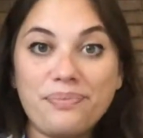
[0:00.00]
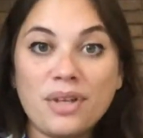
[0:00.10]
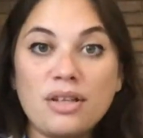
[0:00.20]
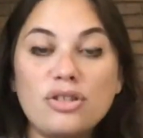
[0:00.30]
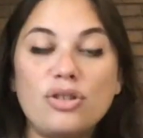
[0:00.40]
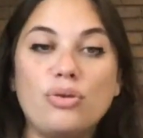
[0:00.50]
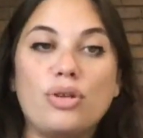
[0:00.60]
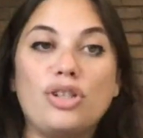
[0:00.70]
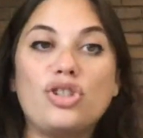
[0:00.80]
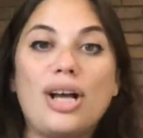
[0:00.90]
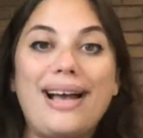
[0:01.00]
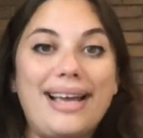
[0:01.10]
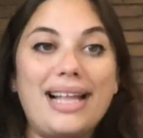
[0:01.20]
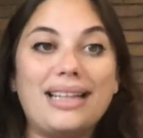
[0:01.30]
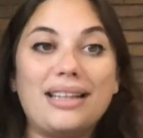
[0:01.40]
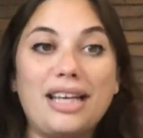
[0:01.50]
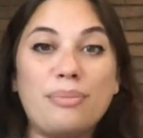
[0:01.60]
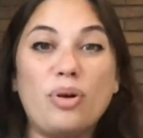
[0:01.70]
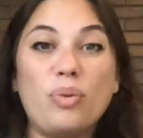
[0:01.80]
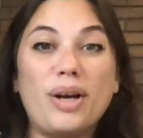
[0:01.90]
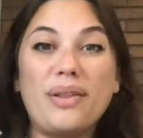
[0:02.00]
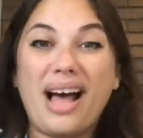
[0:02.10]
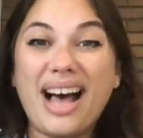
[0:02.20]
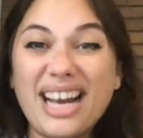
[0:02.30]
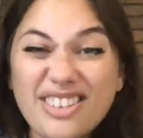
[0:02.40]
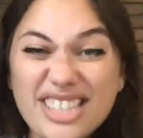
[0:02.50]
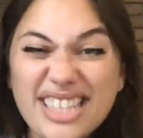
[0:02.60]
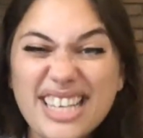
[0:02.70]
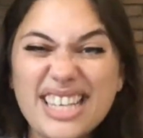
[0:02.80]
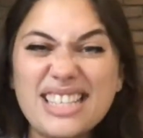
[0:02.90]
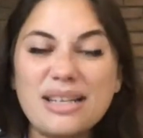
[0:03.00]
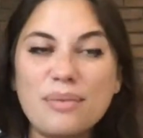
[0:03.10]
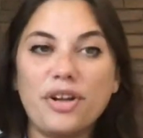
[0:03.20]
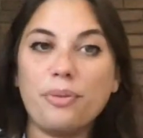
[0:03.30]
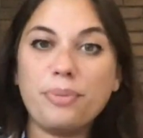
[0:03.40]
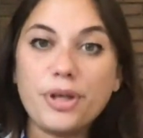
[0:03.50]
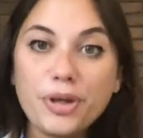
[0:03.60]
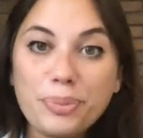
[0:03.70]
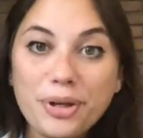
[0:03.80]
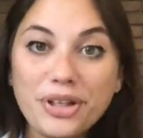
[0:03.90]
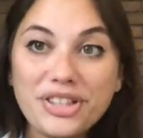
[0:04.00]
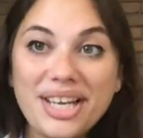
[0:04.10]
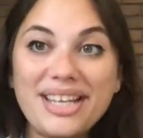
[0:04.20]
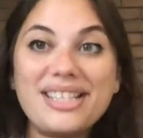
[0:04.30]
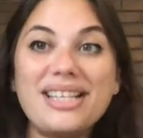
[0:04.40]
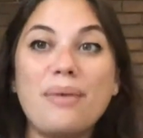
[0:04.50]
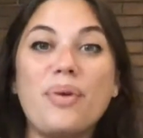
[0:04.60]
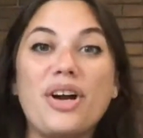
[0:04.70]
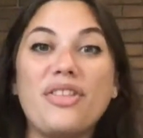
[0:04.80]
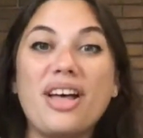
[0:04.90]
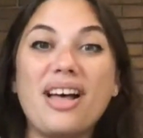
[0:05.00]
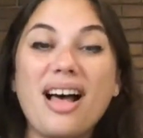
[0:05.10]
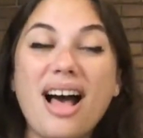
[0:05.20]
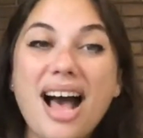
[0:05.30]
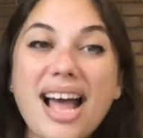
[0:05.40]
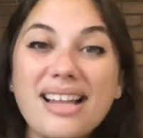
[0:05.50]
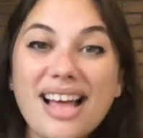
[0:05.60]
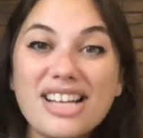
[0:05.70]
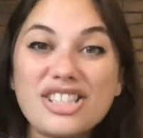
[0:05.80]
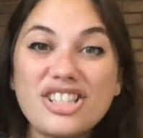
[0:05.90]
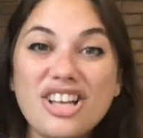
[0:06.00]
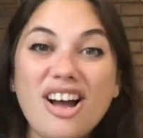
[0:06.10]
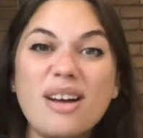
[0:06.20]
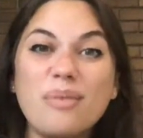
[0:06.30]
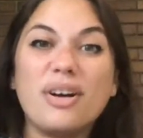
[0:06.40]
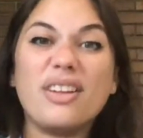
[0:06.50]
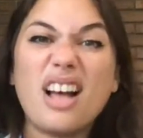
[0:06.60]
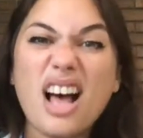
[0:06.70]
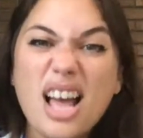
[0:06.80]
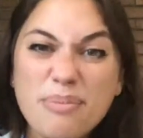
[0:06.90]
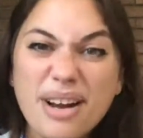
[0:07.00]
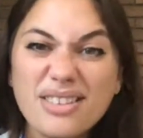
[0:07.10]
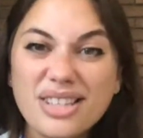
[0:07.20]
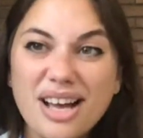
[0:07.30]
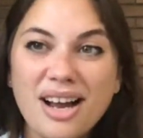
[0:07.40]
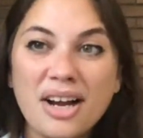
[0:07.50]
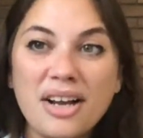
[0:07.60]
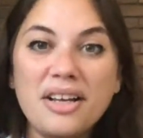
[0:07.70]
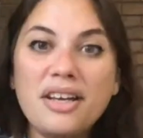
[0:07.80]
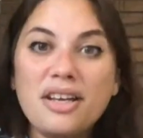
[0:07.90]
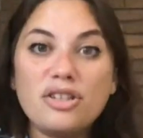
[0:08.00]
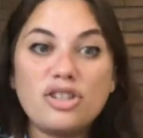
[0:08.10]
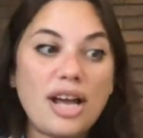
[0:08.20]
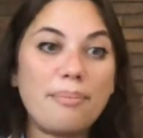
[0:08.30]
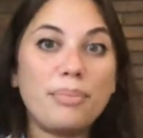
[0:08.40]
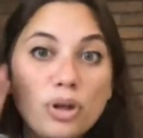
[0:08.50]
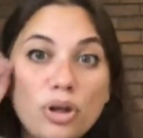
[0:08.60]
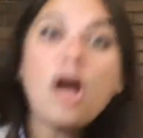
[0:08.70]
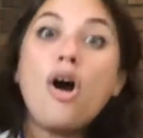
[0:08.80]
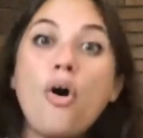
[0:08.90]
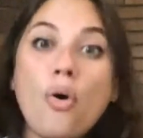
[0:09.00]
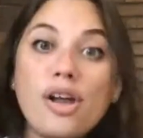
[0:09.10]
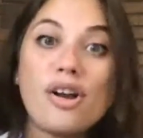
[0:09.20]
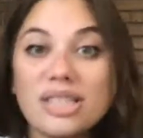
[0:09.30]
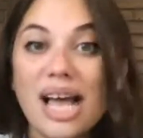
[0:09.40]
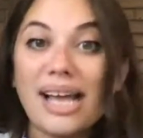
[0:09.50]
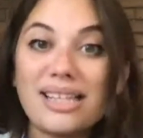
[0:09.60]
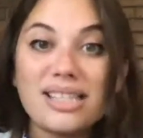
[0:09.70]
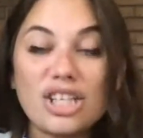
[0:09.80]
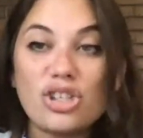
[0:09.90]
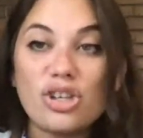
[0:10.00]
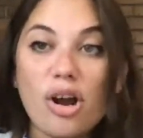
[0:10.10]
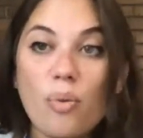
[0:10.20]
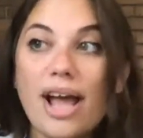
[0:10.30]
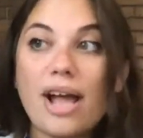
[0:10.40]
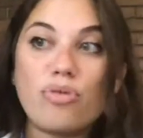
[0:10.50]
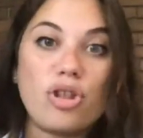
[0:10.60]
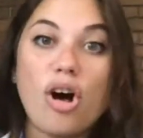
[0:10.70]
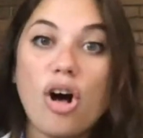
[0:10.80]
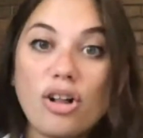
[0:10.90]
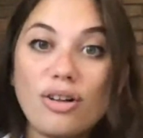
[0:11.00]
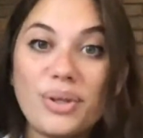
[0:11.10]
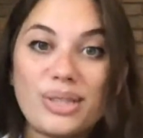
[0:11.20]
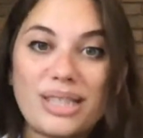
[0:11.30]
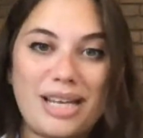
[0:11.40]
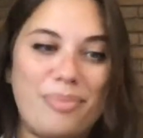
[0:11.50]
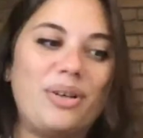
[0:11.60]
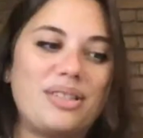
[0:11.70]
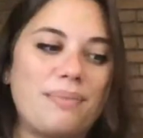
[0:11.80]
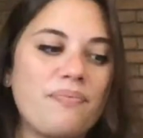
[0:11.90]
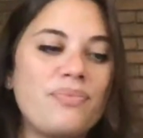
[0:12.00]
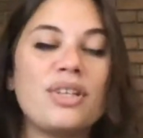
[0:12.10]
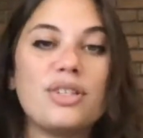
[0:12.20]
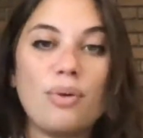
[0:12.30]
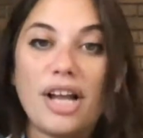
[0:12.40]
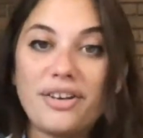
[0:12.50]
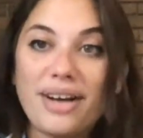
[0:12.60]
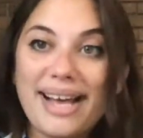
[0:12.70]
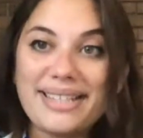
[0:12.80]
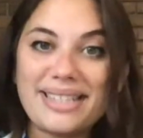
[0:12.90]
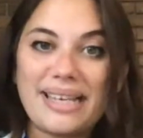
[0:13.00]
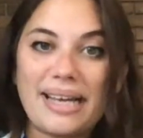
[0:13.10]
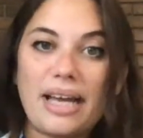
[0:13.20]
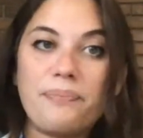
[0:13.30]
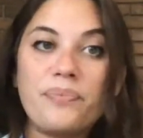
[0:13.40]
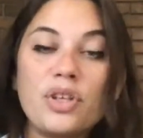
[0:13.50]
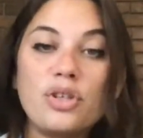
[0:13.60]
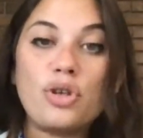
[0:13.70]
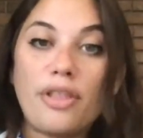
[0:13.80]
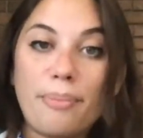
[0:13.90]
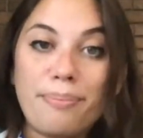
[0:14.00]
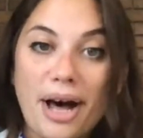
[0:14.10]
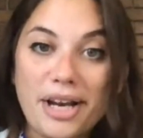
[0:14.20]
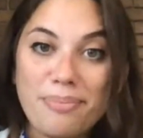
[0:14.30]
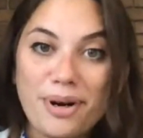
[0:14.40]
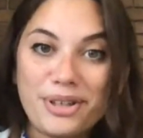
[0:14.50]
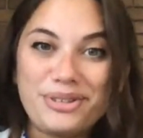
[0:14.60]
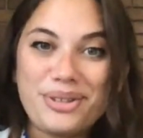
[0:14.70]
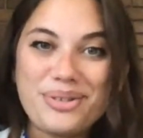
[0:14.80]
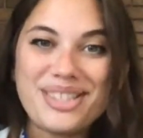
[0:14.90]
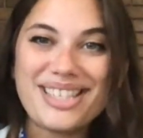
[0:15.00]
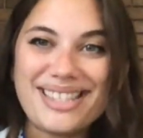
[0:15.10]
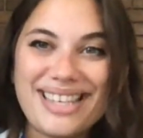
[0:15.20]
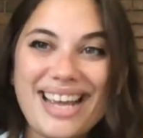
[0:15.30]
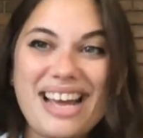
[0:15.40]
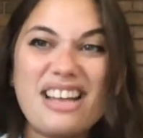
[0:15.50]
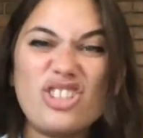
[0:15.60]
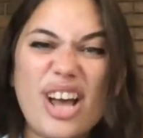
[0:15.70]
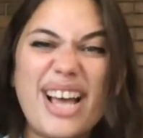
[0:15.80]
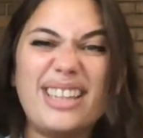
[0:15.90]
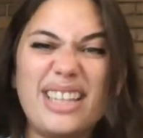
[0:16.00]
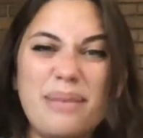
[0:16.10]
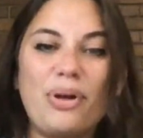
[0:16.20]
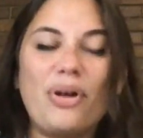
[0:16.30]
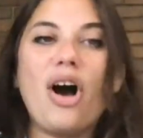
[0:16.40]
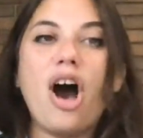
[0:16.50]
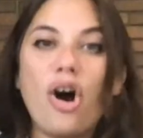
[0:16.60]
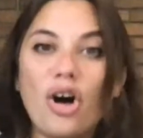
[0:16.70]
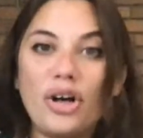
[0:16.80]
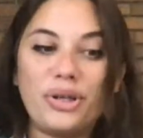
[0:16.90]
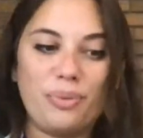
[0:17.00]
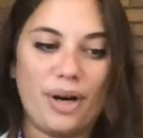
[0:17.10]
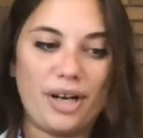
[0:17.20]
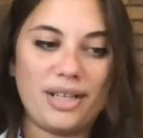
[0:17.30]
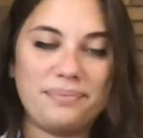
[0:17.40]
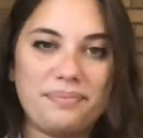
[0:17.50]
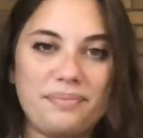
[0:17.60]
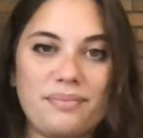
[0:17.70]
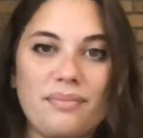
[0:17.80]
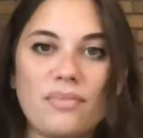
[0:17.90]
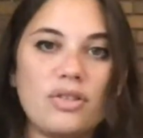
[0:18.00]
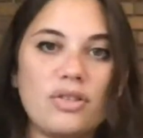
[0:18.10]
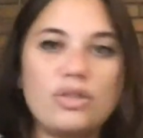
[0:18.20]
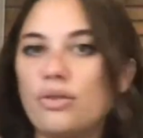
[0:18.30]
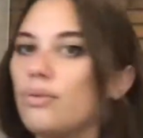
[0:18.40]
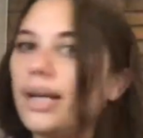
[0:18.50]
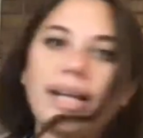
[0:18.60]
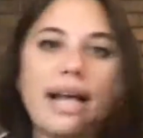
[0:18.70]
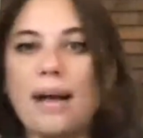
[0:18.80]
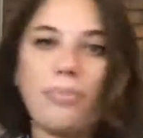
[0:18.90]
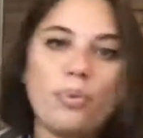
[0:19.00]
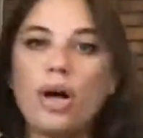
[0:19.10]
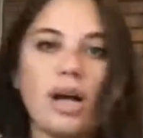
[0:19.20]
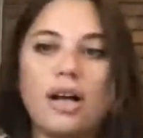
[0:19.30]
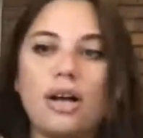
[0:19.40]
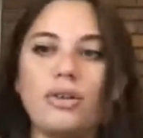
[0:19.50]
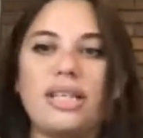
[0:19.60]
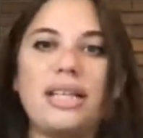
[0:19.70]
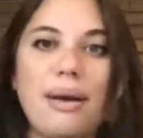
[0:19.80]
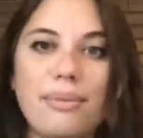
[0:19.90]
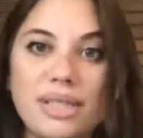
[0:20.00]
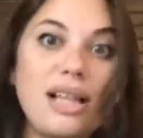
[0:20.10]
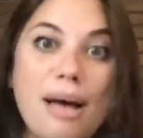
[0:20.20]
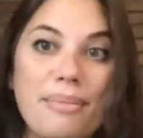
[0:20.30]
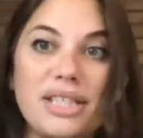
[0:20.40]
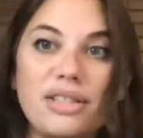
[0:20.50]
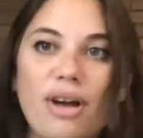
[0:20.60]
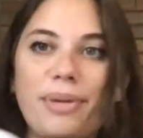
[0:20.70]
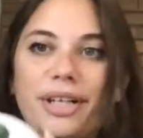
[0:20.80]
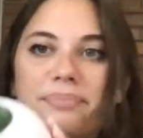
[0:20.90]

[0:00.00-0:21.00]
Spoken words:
So you can try and label where the iris is and where the pupils is and where the eyelashes are and where the eyebrows are. Try and blow your science teacher away with all of those labels. So on your exit ticket, draw the body part you used to see and try and label all your work. So to recap, whoa, say that was a lot, Miss Gropper.